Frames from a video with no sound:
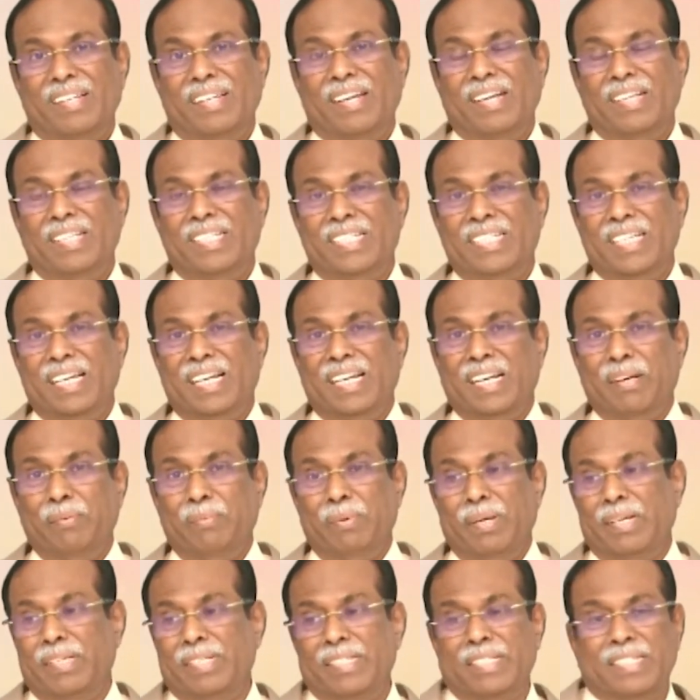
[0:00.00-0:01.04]
The children
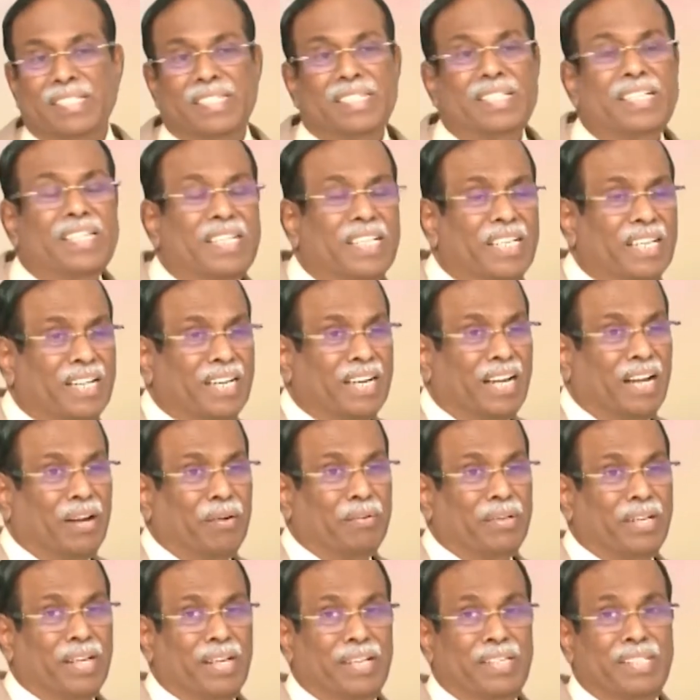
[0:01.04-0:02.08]
will turn
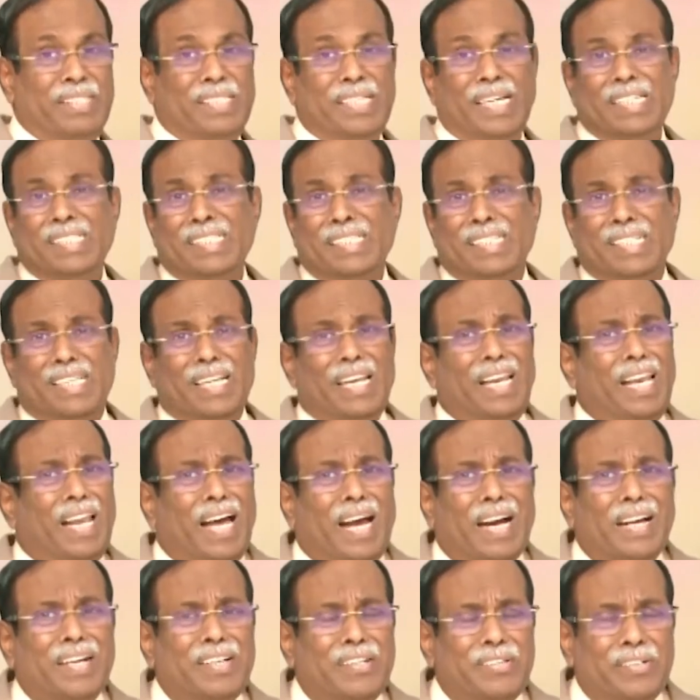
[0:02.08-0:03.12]
around and just
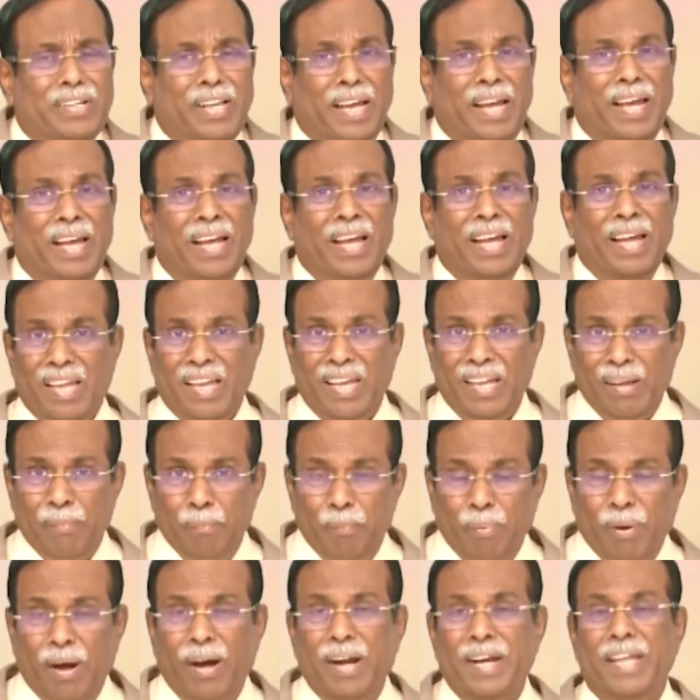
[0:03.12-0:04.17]
long to the
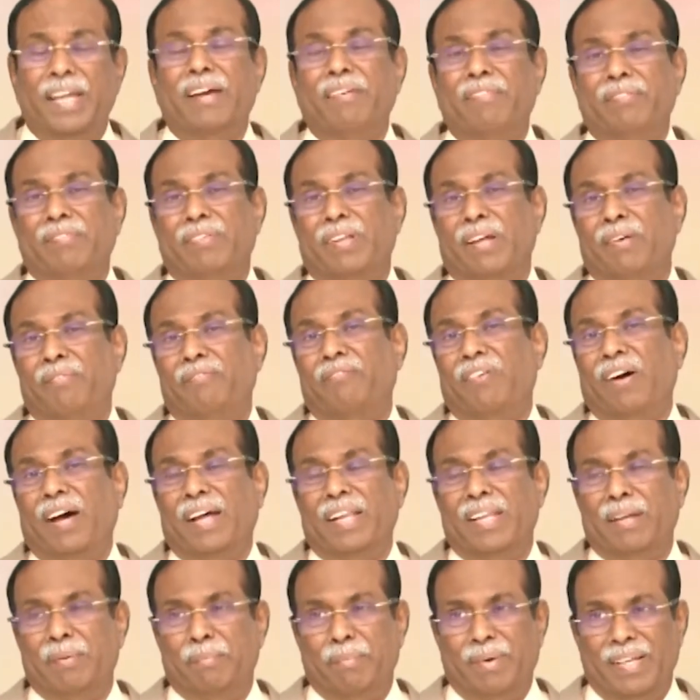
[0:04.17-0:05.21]
body of the
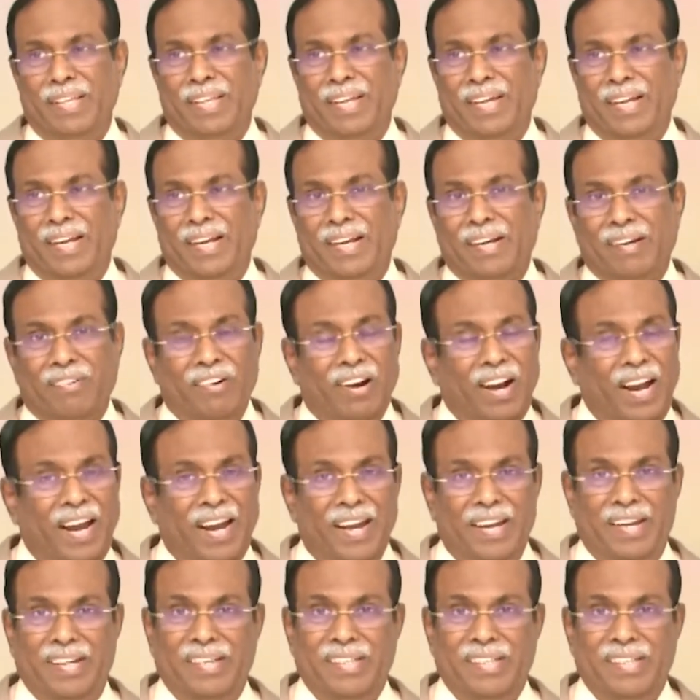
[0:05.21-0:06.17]
father mother and cry.